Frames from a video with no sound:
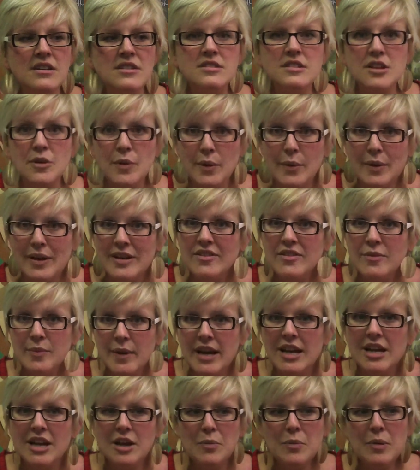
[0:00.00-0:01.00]
So I went
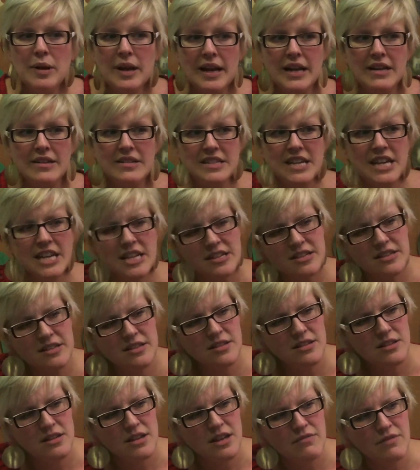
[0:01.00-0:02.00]
away and I planned
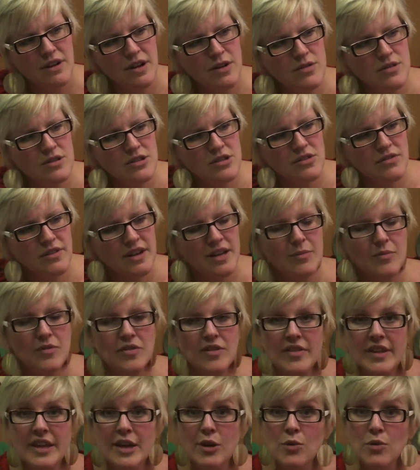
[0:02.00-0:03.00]
it, and I wrote the
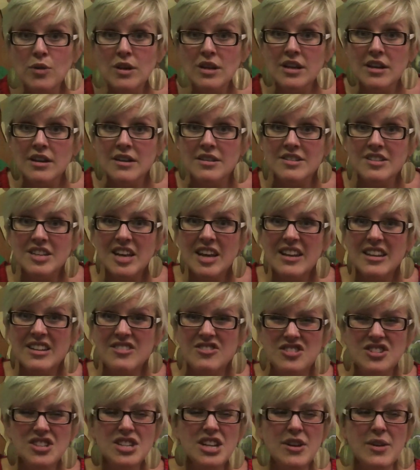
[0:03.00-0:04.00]
script, and they all learnt it.
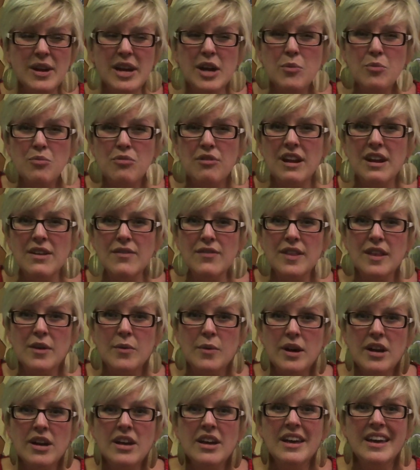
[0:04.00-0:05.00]
And do you know how brave they
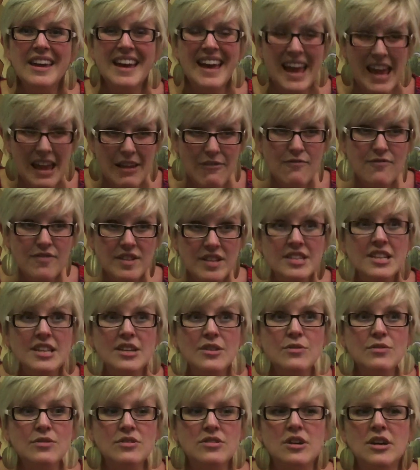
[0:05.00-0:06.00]
were? Every
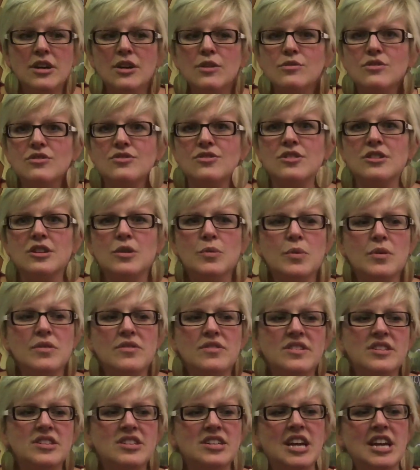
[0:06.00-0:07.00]
single child stood up
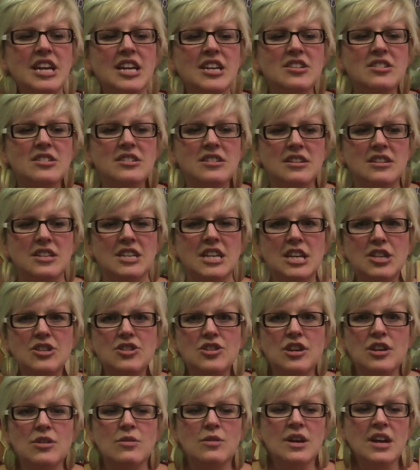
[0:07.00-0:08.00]
on the stage in year
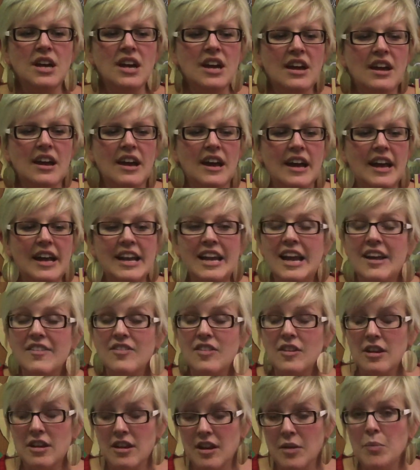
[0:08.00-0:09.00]
two and
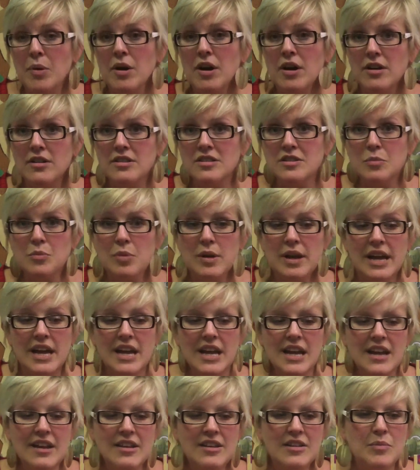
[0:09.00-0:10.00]
had a part to
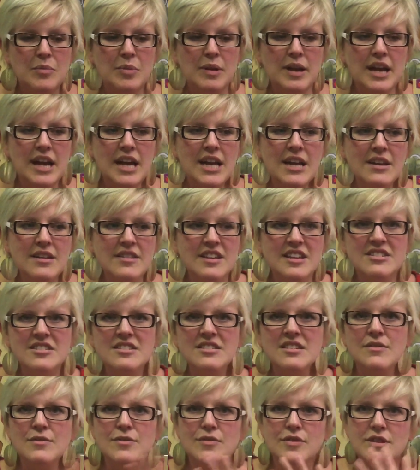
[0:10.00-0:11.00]
play in the play. They
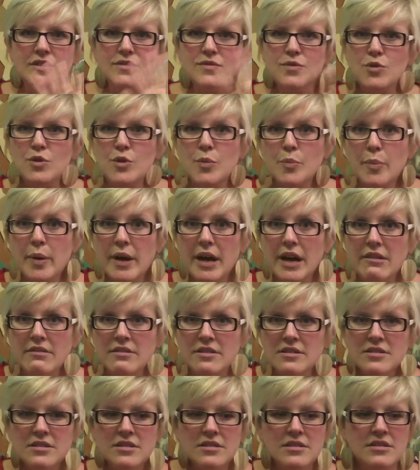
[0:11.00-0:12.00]
did it in front of all the
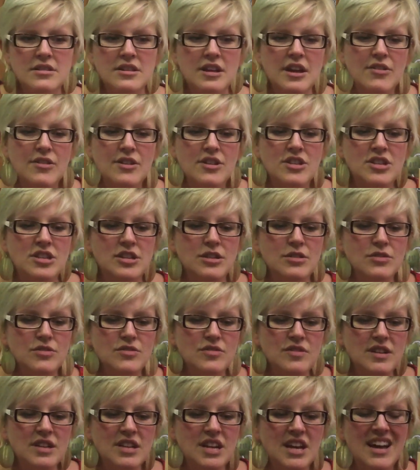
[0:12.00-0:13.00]
parents and the other
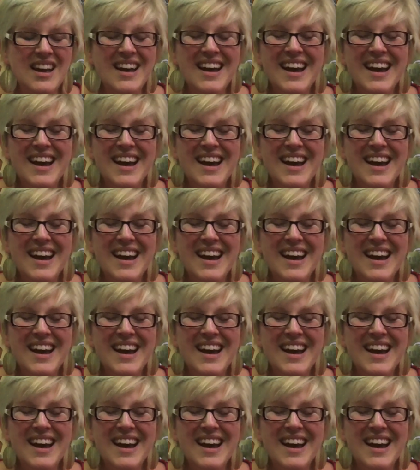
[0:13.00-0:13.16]
children.